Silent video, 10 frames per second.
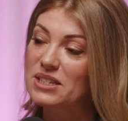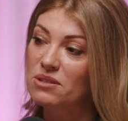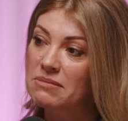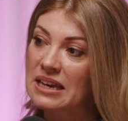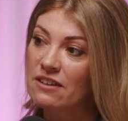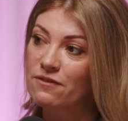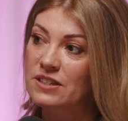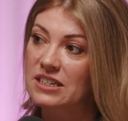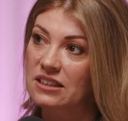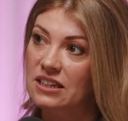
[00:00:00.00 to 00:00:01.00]
to me,
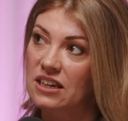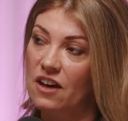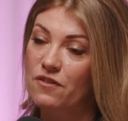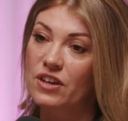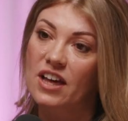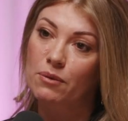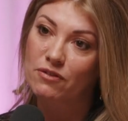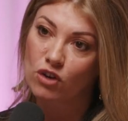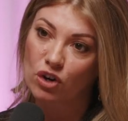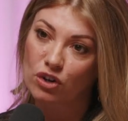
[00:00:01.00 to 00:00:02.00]
fertility, I feel like
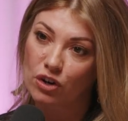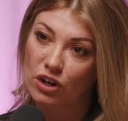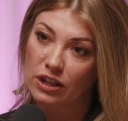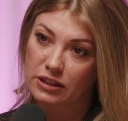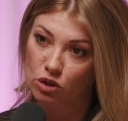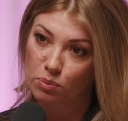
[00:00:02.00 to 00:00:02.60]
we've got it a little